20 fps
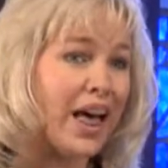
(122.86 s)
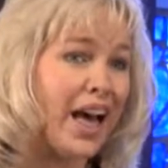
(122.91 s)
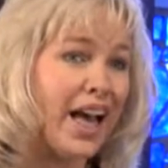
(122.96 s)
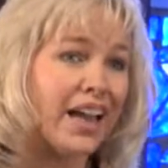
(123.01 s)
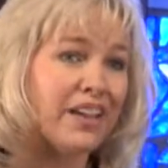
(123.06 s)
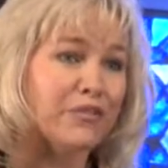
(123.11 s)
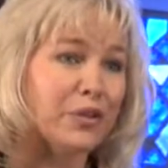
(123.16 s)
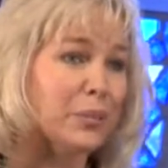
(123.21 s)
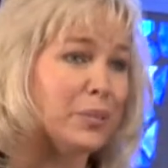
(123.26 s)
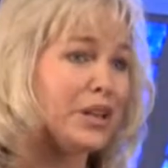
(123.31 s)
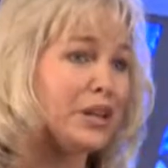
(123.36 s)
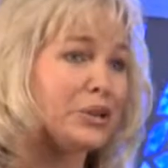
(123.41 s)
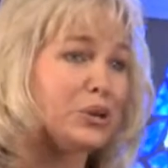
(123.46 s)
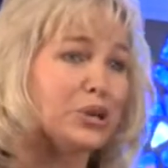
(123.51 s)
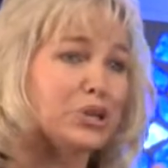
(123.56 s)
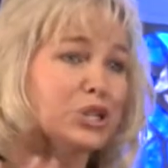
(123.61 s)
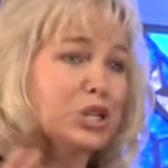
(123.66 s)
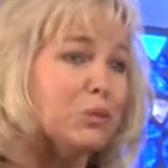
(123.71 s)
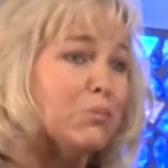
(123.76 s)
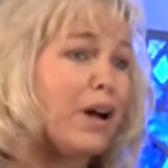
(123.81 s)
life. I've been a
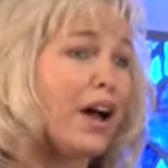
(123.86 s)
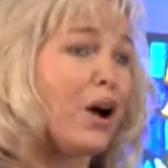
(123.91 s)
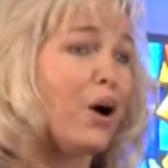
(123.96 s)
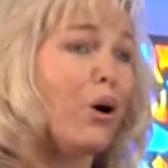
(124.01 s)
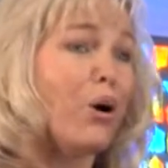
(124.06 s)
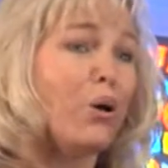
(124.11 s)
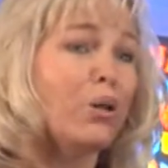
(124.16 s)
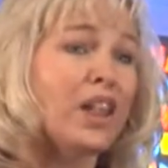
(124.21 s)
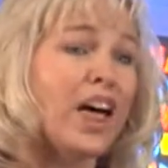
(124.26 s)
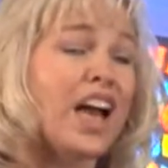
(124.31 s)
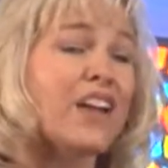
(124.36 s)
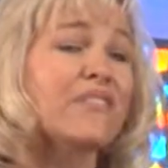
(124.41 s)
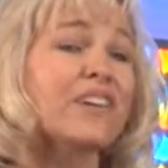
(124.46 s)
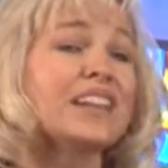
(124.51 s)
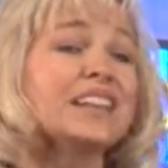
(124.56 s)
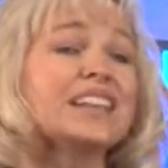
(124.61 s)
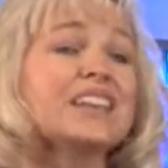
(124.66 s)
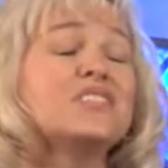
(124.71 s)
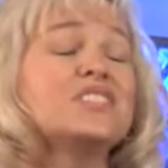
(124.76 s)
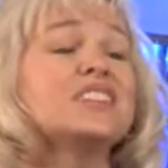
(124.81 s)
Christian my whole life.
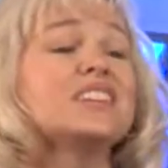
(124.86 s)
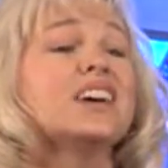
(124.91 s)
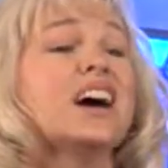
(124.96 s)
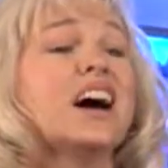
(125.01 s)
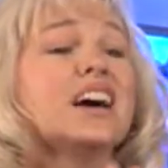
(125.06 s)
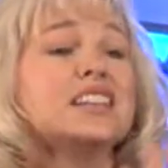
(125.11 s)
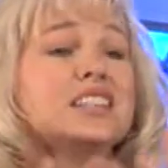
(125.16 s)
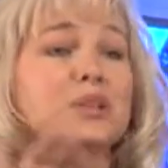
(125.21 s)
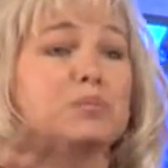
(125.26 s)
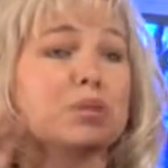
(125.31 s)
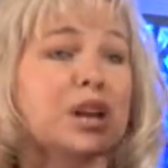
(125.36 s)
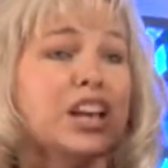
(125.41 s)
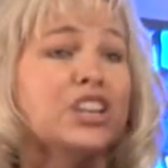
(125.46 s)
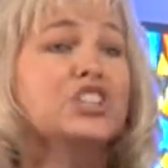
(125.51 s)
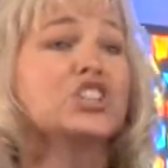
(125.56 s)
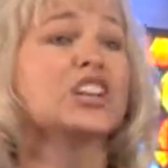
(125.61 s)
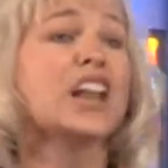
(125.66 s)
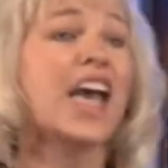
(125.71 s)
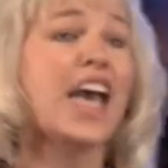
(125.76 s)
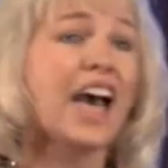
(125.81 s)
I lived in
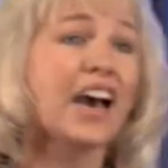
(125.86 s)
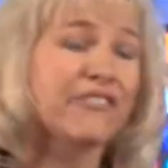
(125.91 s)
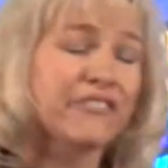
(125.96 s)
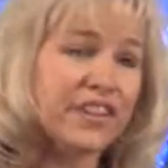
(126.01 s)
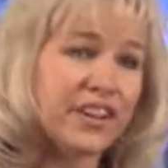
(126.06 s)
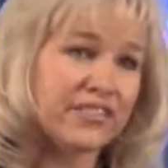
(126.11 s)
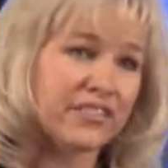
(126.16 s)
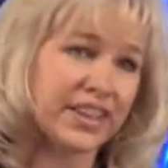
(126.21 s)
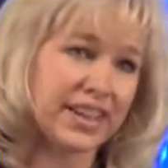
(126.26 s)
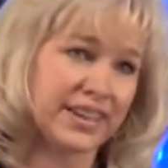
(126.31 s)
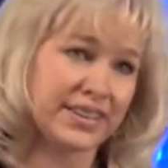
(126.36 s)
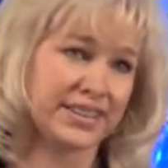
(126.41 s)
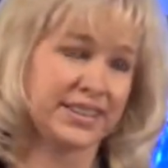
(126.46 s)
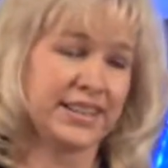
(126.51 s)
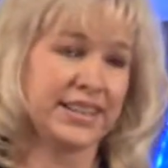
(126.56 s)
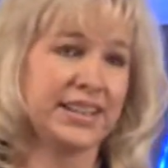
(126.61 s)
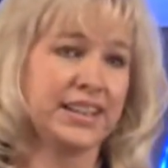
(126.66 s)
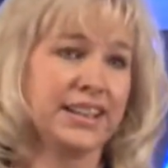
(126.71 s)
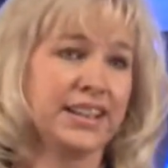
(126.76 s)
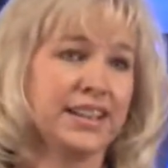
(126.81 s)
condemnation half of it.
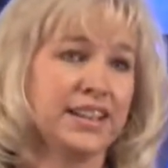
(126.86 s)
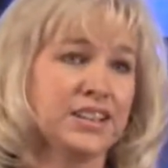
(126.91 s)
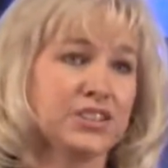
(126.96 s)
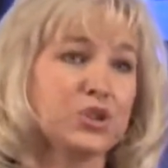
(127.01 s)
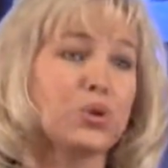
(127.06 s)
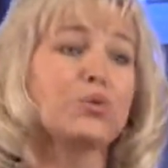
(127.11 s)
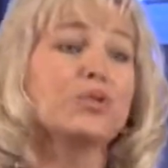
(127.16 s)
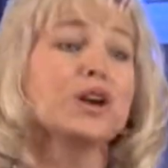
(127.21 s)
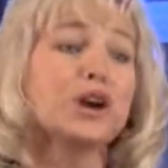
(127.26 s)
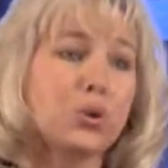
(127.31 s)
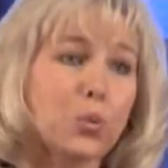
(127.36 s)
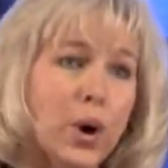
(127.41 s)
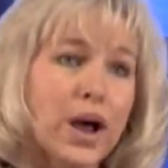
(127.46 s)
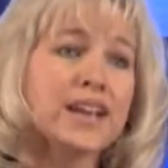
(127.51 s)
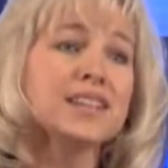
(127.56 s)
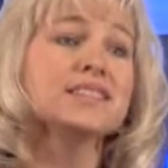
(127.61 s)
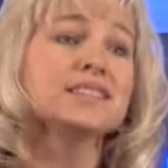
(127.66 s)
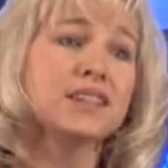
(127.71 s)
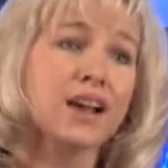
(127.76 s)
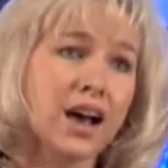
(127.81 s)
So there
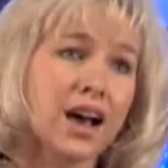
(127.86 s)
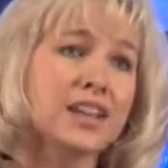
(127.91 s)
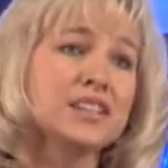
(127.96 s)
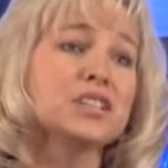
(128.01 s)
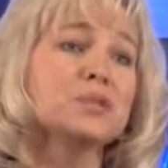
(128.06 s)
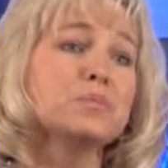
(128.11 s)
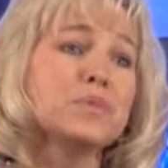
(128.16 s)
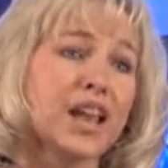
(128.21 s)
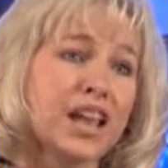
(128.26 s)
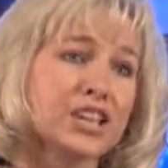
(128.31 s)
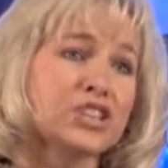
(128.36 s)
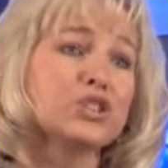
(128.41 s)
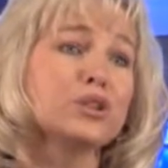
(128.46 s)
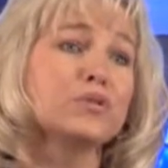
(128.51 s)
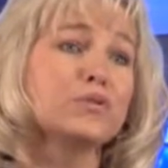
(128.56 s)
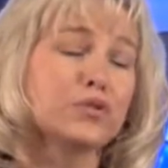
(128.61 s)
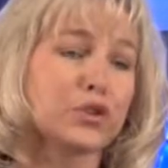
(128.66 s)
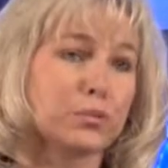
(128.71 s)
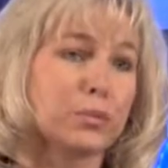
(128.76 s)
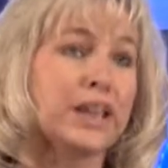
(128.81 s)
was
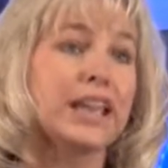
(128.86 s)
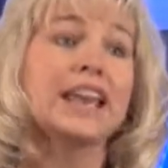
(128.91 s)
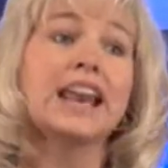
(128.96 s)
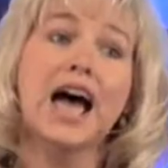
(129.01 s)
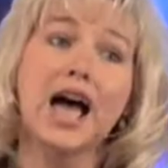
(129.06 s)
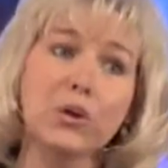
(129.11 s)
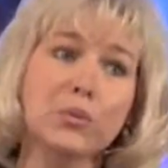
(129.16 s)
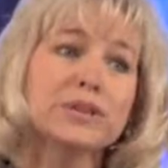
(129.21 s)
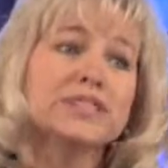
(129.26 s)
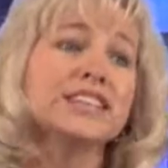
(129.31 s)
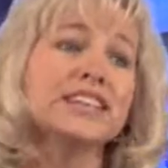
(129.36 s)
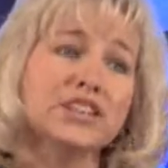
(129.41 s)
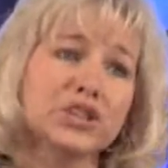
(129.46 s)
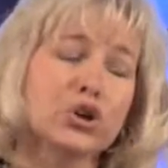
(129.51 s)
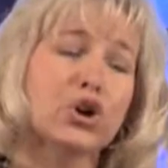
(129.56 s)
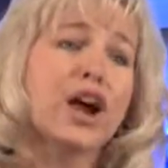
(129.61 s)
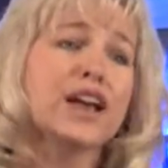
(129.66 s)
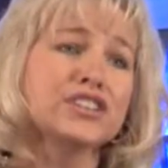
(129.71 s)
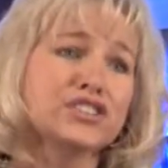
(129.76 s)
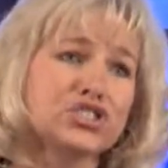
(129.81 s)
condemnation for me, and I was in
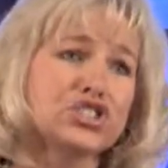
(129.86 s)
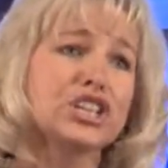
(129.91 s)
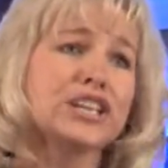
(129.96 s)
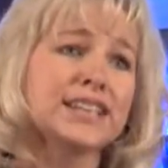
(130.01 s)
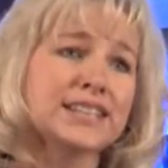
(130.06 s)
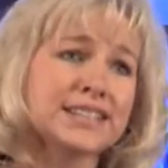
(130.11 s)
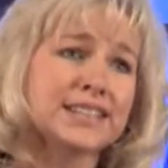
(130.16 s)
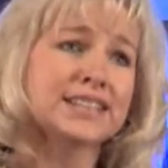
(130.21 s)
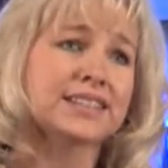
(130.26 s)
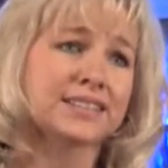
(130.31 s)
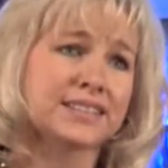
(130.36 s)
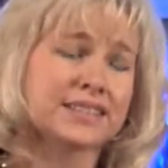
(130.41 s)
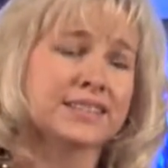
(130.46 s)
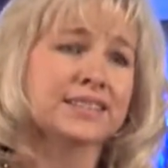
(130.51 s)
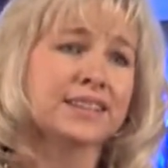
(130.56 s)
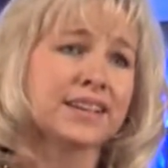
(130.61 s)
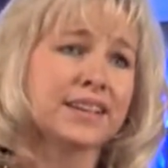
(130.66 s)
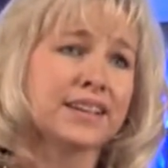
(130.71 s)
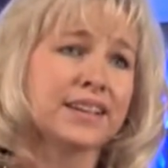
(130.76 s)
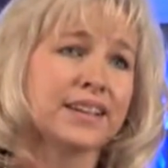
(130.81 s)
Christ Jesus.